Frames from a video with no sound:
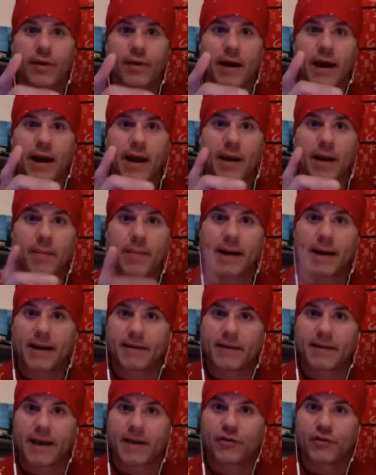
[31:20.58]
a
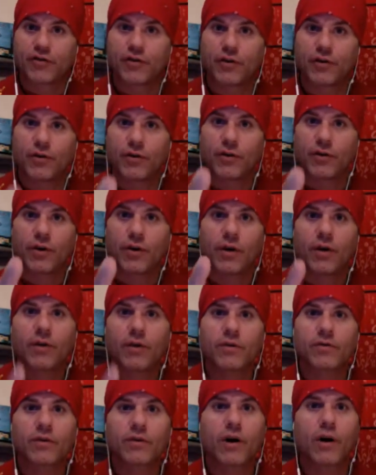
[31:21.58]
meditation.
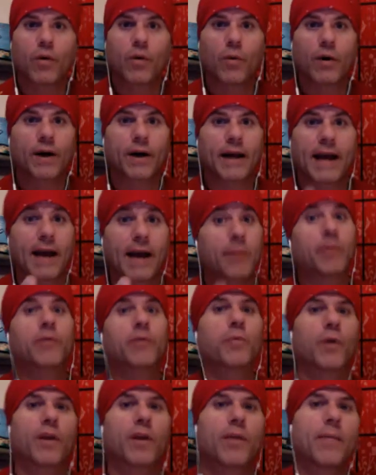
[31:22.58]
So we're going to end with
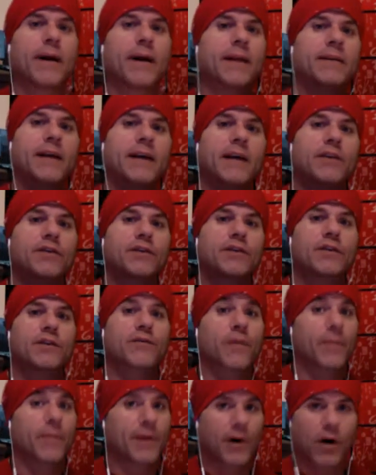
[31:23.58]
one of the meditations
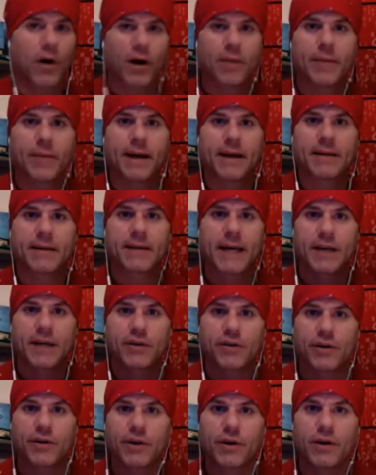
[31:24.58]
from The Art of
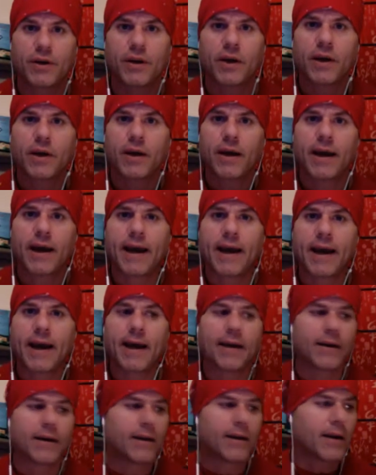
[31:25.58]
Meditation.
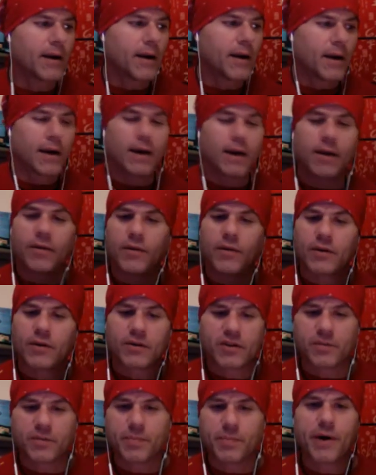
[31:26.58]
And in the
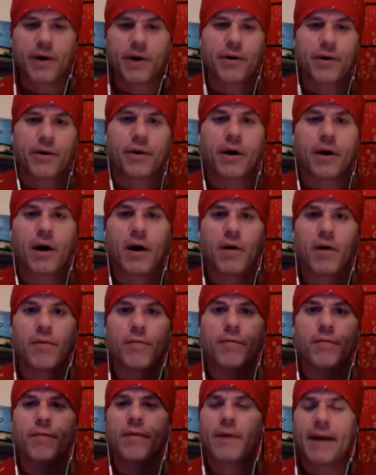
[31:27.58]
spirit
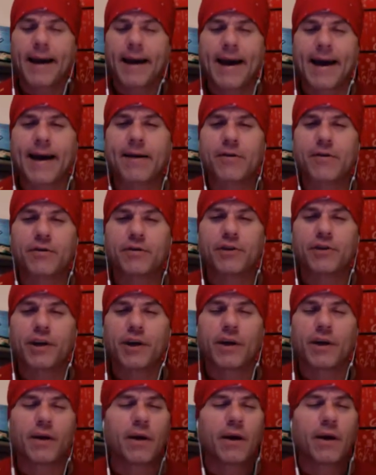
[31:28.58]
of
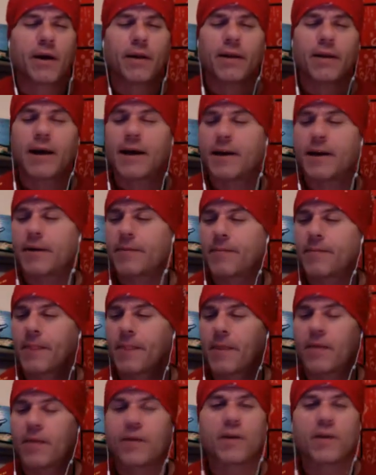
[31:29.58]
energy, like
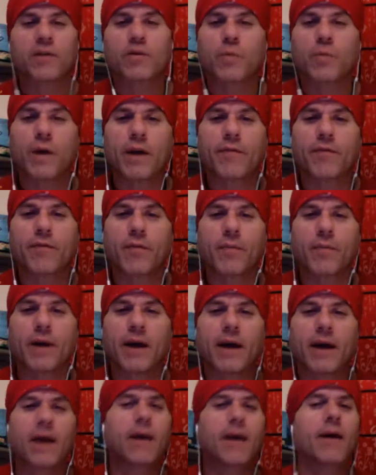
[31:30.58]
this week for
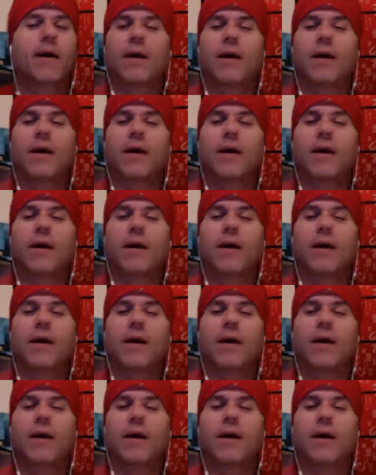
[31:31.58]
me,